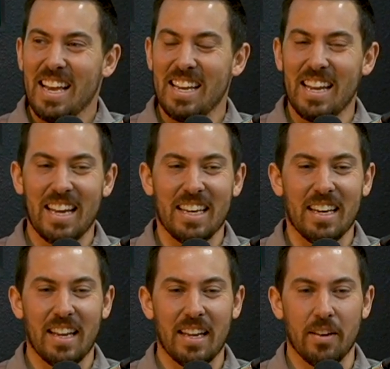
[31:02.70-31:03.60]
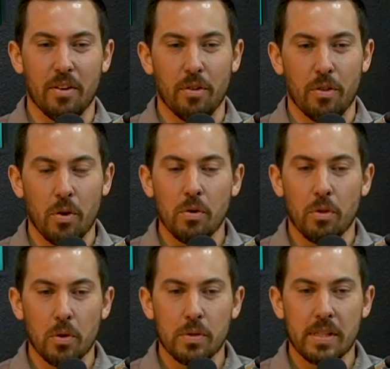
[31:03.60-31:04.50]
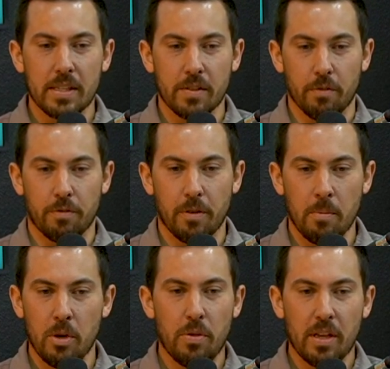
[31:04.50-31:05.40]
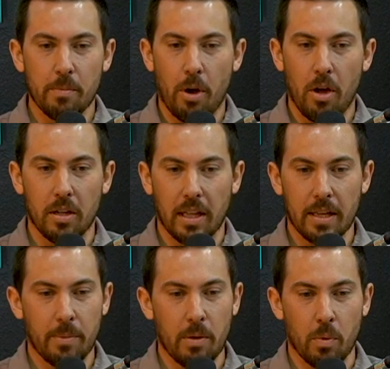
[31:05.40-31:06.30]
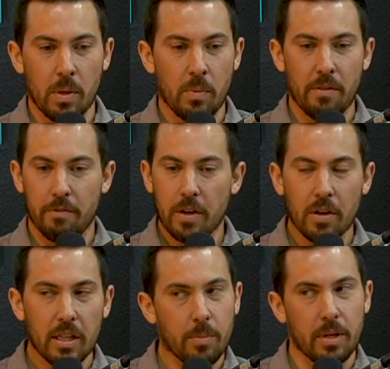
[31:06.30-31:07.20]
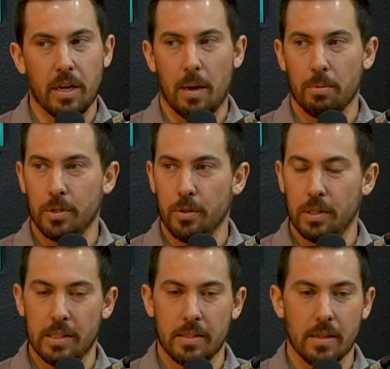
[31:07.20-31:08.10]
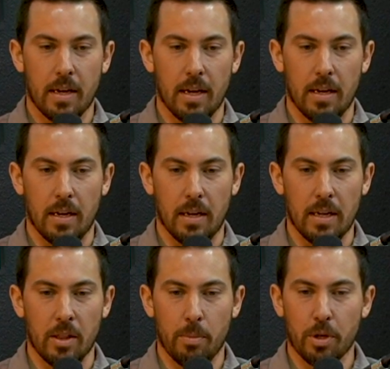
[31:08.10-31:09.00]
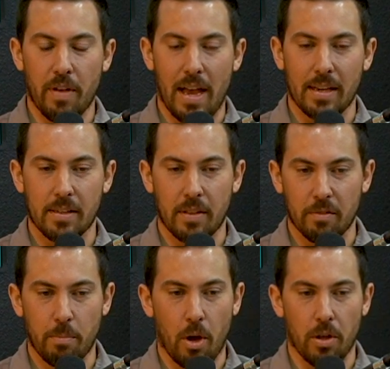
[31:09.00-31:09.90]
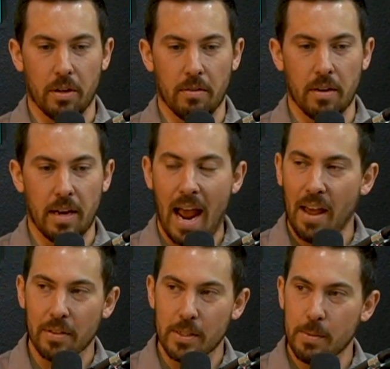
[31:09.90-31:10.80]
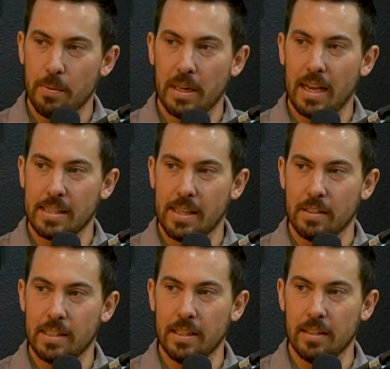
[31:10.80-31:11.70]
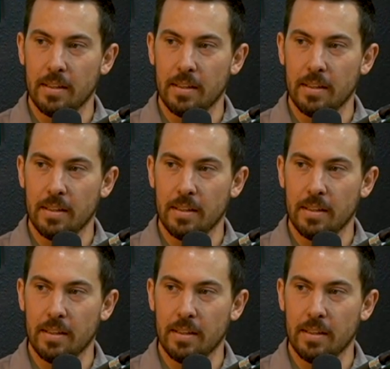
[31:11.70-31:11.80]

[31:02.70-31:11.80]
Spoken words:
And those things you think of Paul, like, man, we have very limited opportunities in the book of Acts. I think Paul in Athens, maybe in Acts 17.